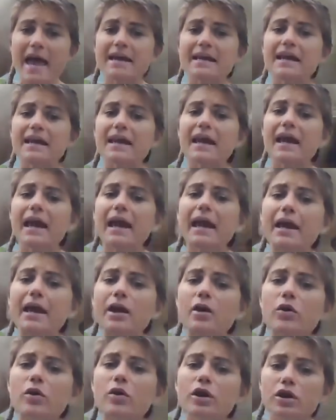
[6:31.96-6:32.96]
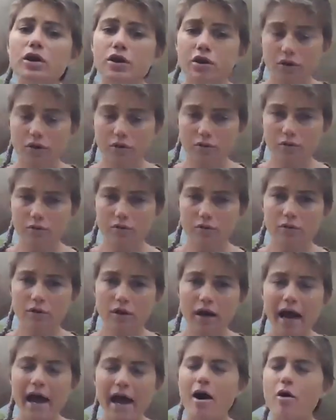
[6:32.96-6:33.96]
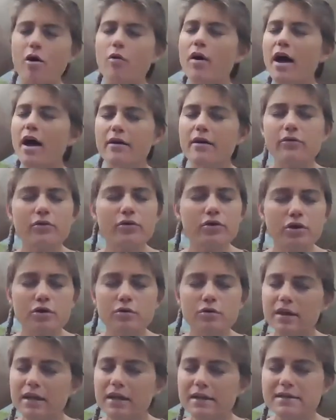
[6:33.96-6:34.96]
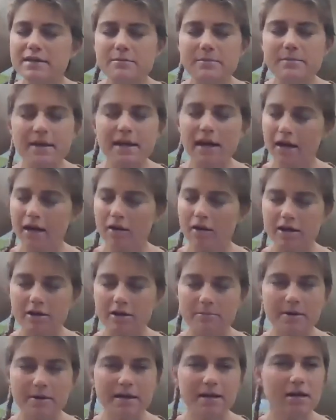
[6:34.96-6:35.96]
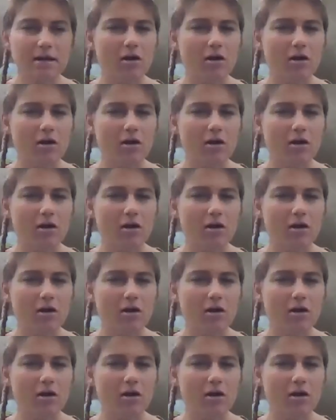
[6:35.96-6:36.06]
and carry you however you need to be carried,